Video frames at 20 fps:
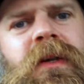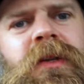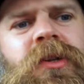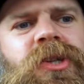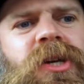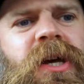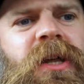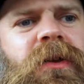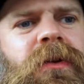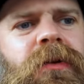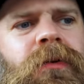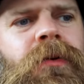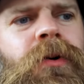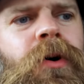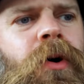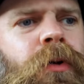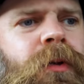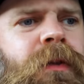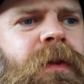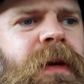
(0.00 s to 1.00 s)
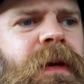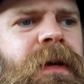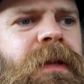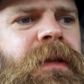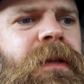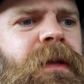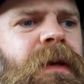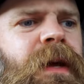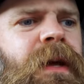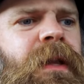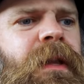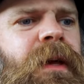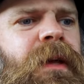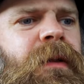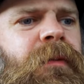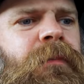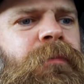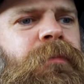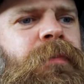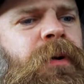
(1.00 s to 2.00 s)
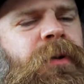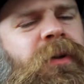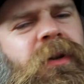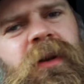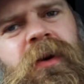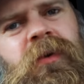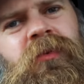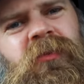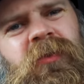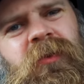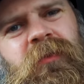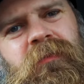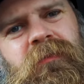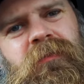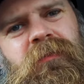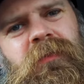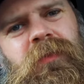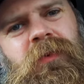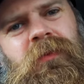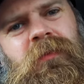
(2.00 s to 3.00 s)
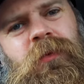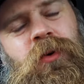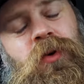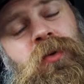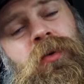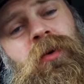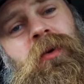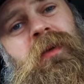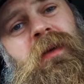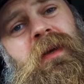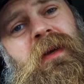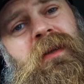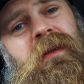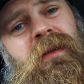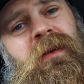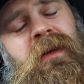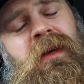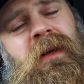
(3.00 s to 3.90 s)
general content and then punting out some good content.